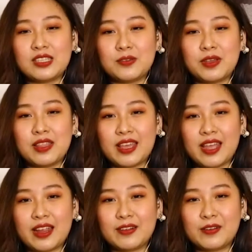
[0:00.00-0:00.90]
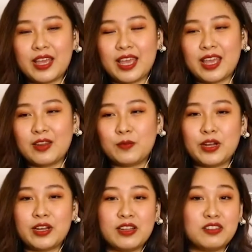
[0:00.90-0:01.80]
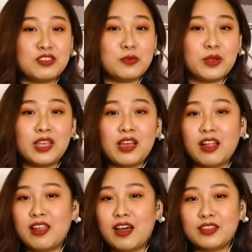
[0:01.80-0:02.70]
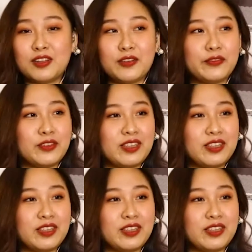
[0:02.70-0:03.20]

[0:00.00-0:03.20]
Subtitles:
you in there. Okay, and we're doing a lot of